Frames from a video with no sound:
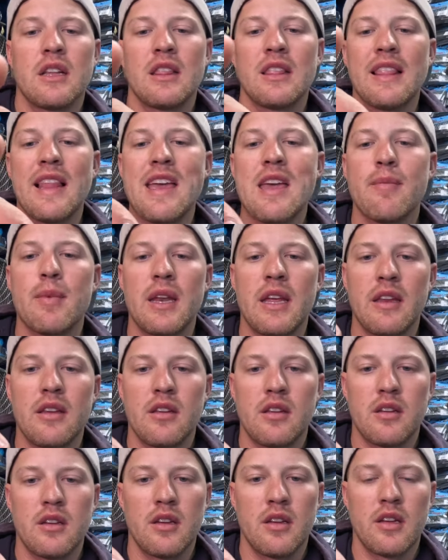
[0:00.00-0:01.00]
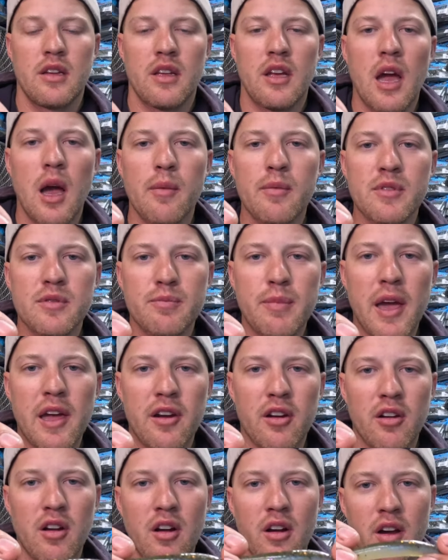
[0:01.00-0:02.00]
laminate comes
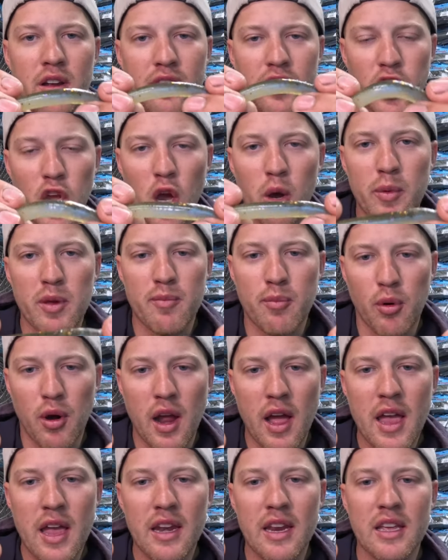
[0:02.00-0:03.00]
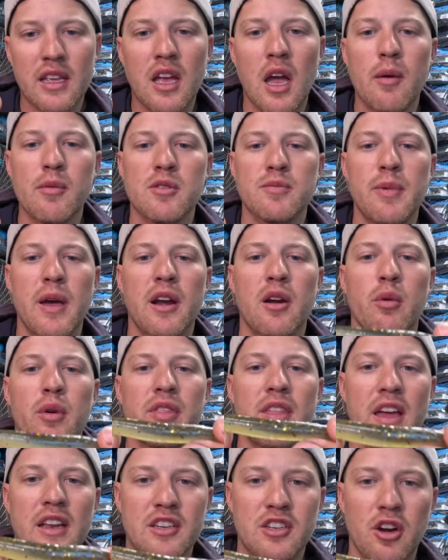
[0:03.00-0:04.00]
better on Goby Bryant. It comes better
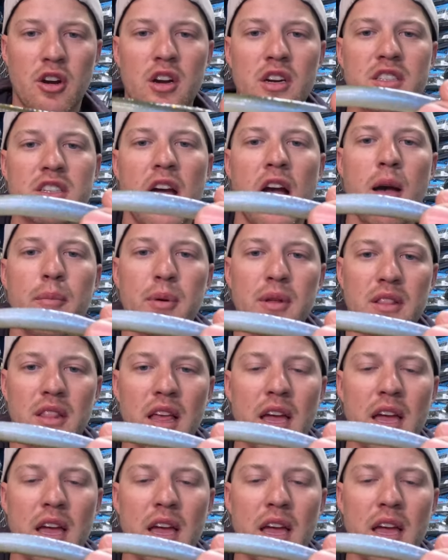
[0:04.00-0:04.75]
with that dark top and